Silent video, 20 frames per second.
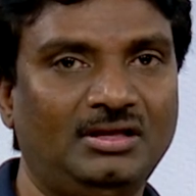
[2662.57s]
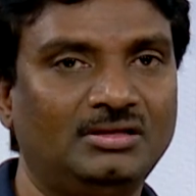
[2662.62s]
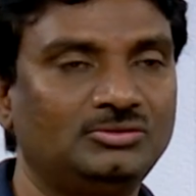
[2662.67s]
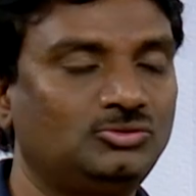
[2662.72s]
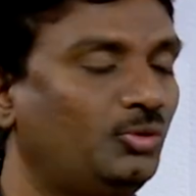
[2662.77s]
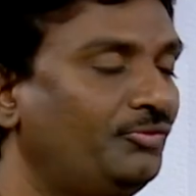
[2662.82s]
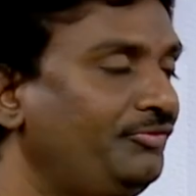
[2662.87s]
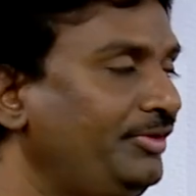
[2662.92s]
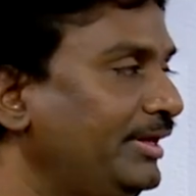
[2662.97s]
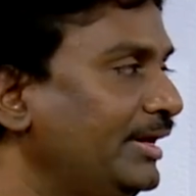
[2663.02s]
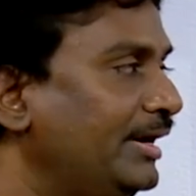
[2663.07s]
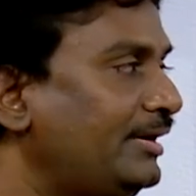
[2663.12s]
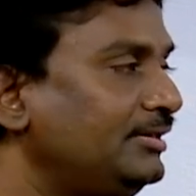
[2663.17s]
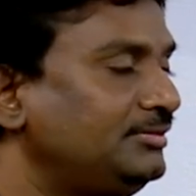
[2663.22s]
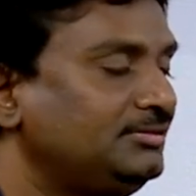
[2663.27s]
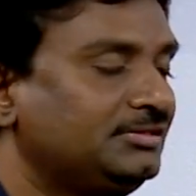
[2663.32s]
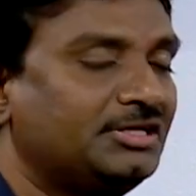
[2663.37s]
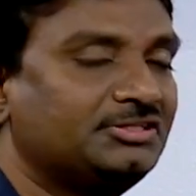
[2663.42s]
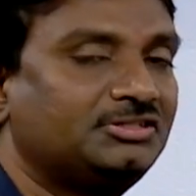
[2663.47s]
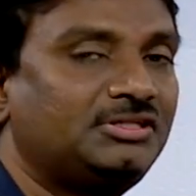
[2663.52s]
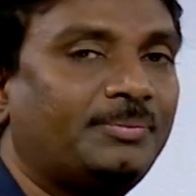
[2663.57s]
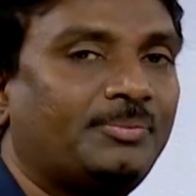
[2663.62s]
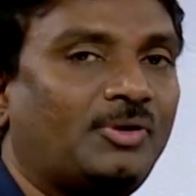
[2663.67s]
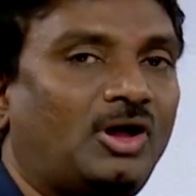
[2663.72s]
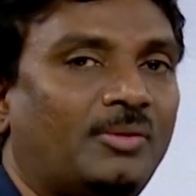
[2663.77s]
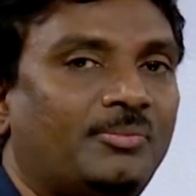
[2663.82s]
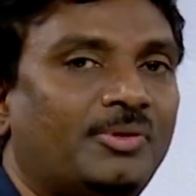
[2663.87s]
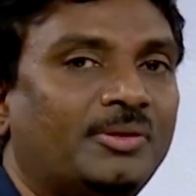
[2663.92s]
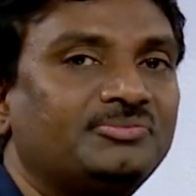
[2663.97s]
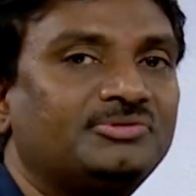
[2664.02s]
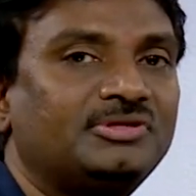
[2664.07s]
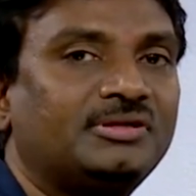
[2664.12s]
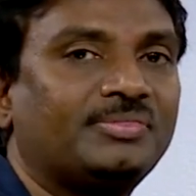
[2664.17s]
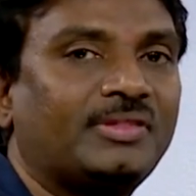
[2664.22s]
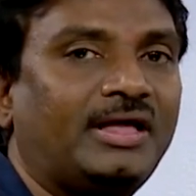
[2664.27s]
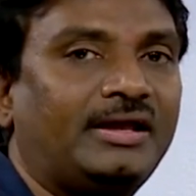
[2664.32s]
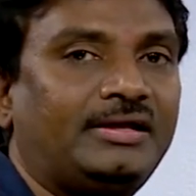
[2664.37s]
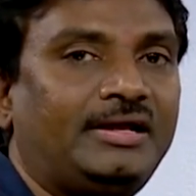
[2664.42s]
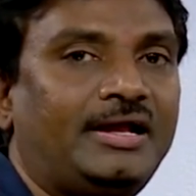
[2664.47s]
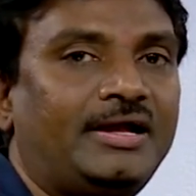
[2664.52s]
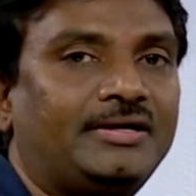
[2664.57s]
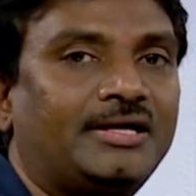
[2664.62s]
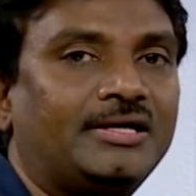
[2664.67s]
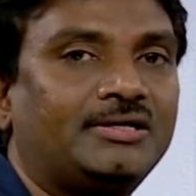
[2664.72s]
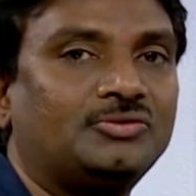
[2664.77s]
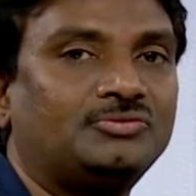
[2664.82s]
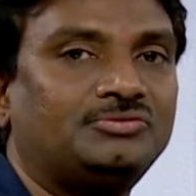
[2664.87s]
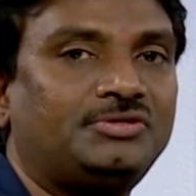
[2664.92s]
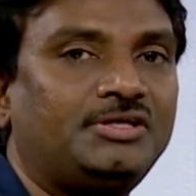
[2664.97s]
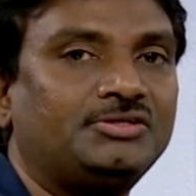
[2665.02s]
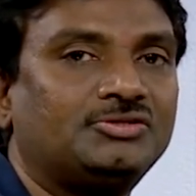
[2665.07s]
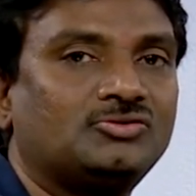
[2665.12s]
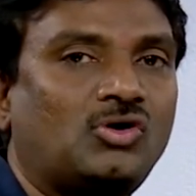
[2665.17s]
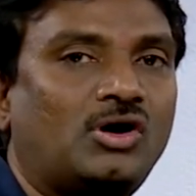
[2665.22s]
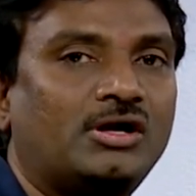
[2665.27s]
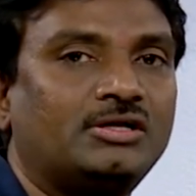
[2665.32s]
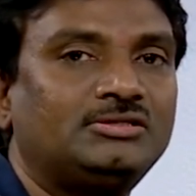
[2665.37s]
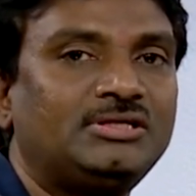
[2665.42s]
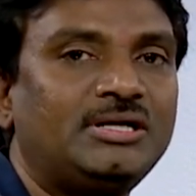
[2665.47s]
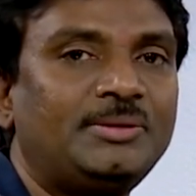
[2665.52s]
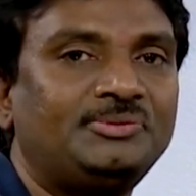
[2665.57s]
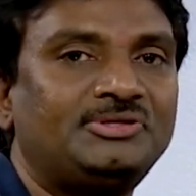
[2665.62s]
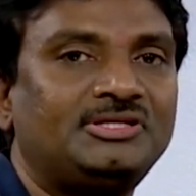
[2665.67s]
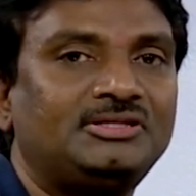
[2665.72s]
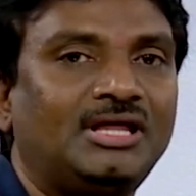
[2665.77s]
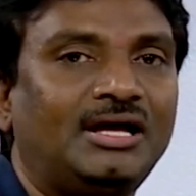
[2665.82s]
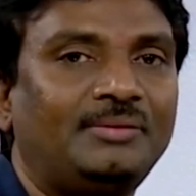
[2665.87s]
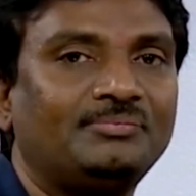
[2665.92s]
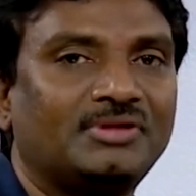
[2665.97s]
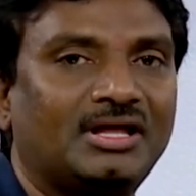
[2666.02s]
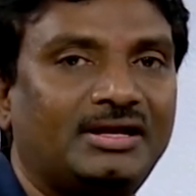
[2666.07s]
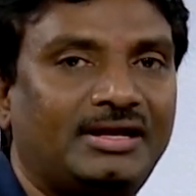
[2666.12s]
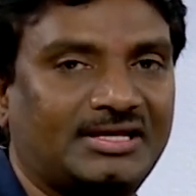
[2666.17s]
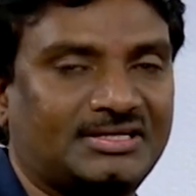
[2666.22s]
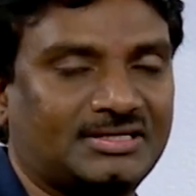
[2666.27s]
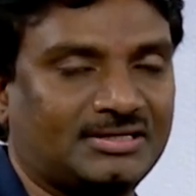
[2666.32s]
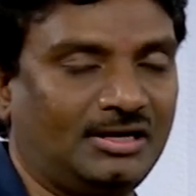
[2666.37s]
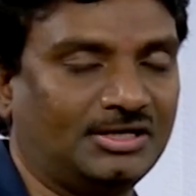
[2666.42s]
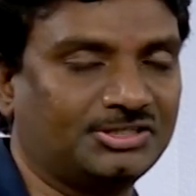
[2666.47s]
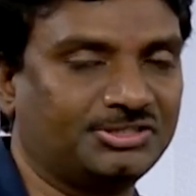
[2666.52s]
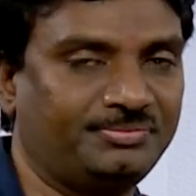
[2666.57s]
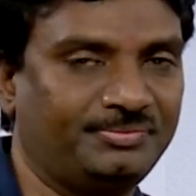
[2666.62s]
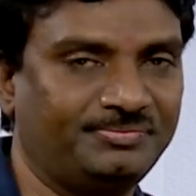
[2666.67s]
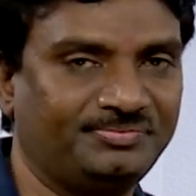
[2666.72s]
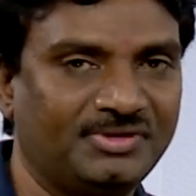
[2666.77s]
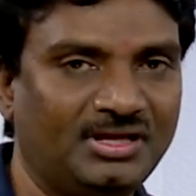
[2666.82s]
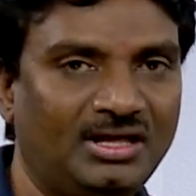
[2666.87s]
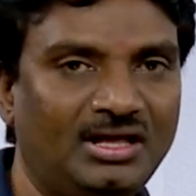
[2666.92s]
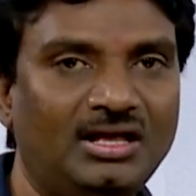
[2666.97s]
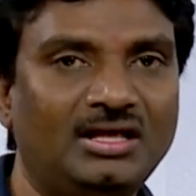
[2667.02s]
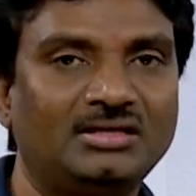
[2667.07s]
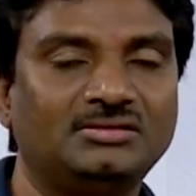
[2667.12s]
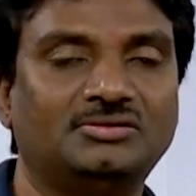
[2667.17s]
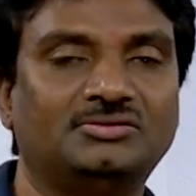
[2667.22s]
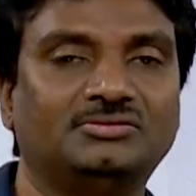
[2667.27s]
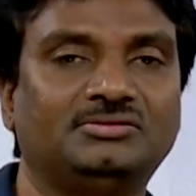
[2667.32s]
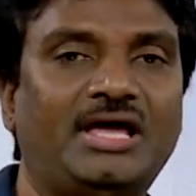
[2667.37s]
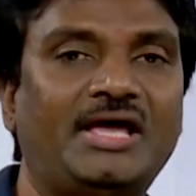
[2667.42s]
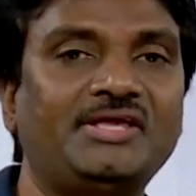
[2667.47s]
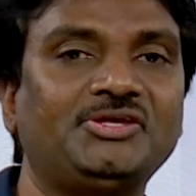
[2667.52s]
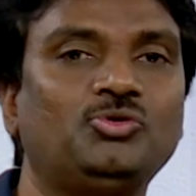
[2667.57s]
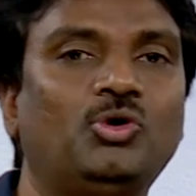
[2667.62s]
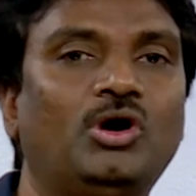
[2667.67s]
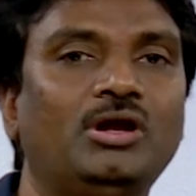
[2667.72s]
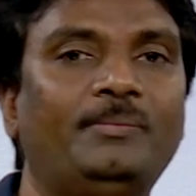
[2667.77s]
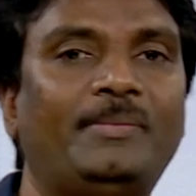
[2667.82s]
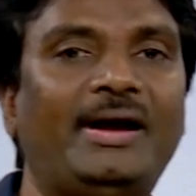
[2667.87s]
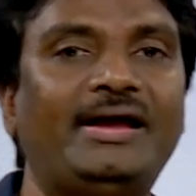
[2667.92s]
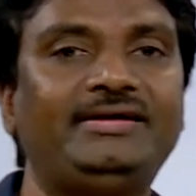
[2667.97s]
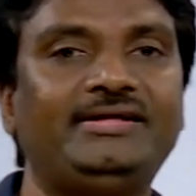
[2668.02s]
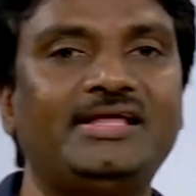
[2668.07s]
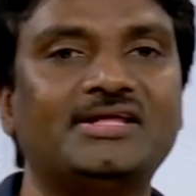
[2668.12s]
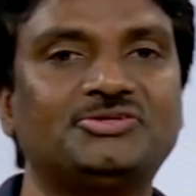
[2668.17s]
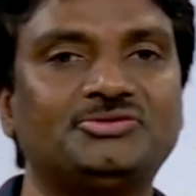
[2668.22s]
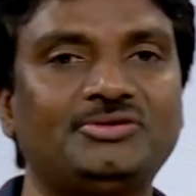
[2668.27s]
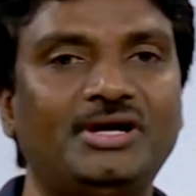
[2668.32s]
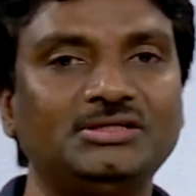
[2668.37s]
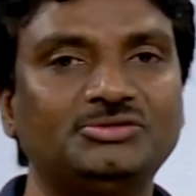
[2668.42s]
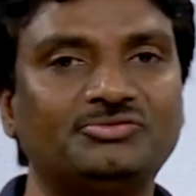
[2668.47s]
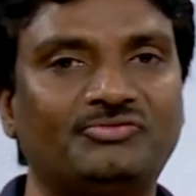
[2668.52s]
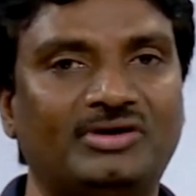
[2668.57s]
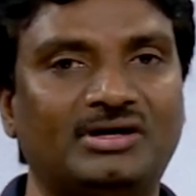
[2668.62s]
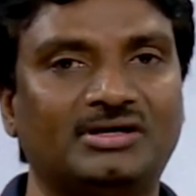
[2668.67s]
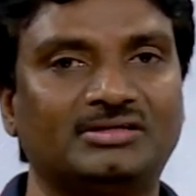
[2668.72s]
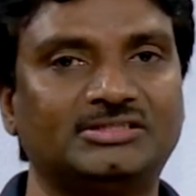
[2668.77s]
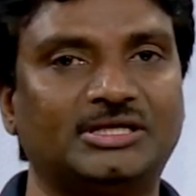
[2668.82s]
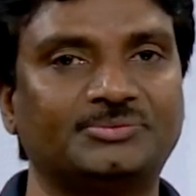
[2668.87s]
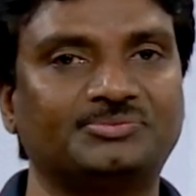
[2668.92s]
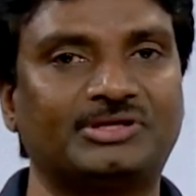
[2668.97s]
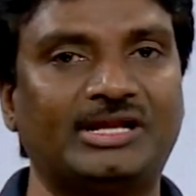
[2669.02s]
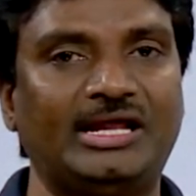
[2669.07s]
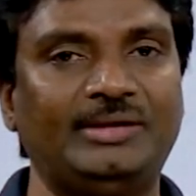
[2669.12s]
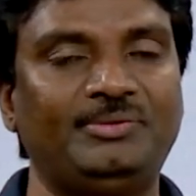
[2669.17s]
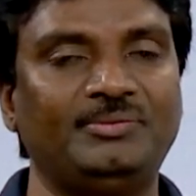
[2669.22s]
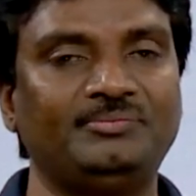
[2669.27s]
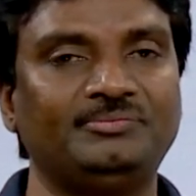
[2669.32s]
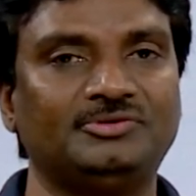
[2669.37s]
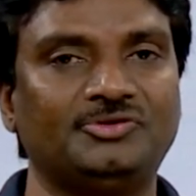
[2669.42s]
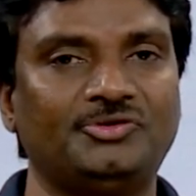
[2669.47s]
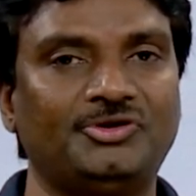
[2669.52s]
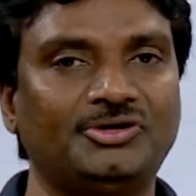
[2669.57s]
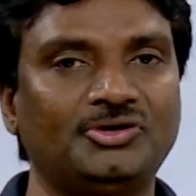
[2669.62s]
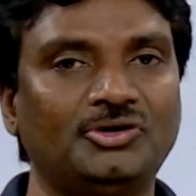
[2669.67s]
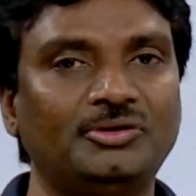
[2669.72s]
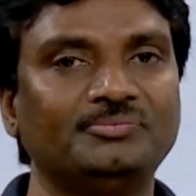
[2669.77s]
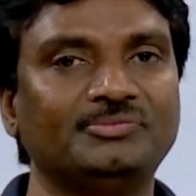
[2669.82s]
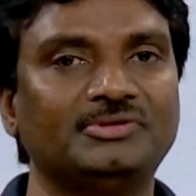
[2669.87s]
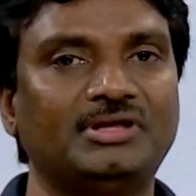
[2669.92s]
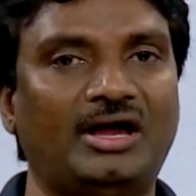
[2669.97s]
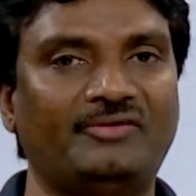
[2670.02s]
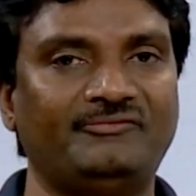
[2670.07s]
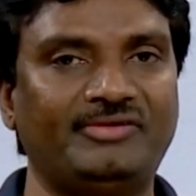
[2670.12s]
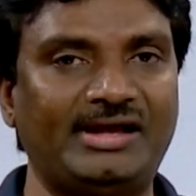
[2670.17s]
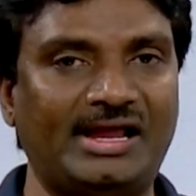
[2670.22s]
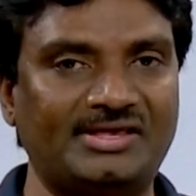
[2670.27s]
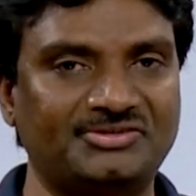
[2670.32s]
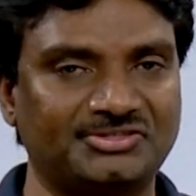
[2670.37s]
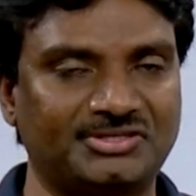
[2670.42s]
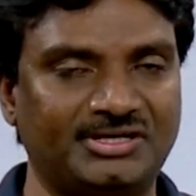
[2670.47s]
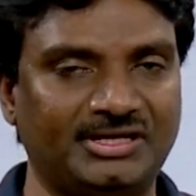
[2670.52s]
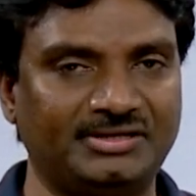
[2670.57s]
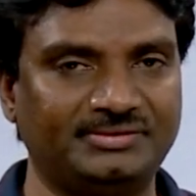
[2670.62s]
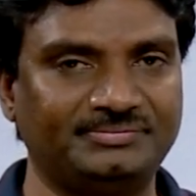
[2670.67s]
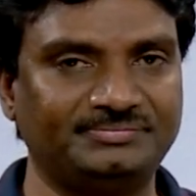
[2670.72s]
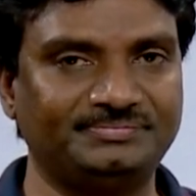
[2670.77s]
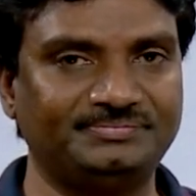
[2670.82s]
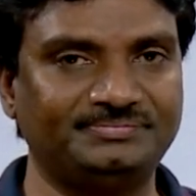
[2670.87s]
So we can discuss the problems related to these concepts in the next class. So thank you all my dear students for subscribing to Turito. Have a nice day.